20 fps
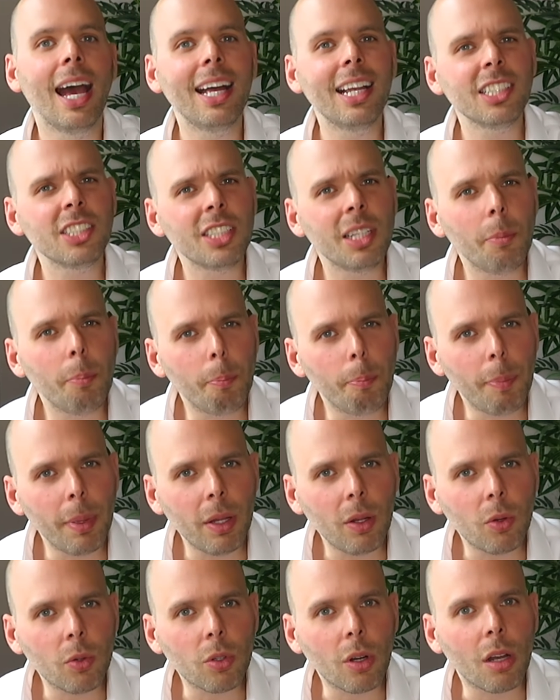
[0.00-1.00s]
and actually
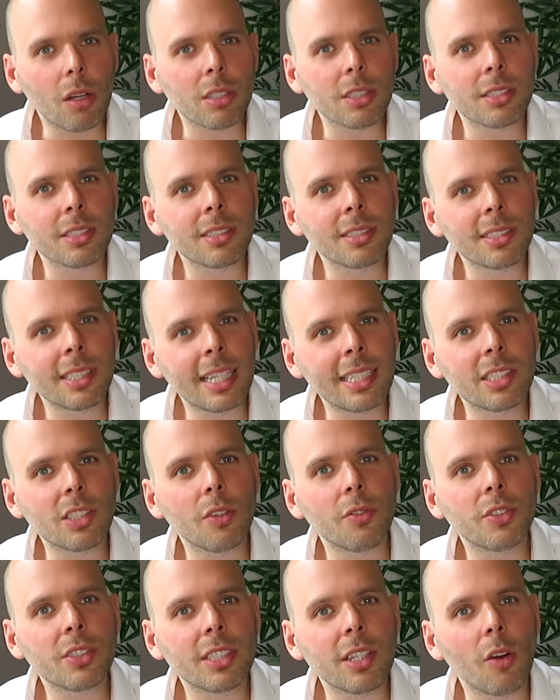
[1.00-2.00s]
build our sense
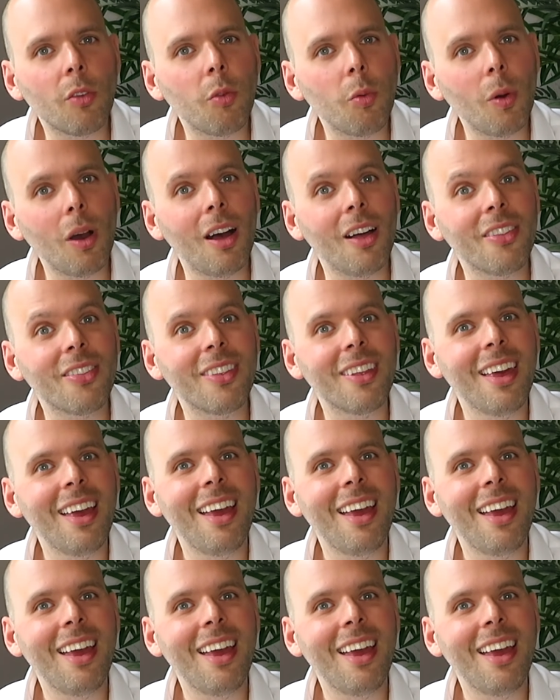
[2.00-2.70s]
of self-worth,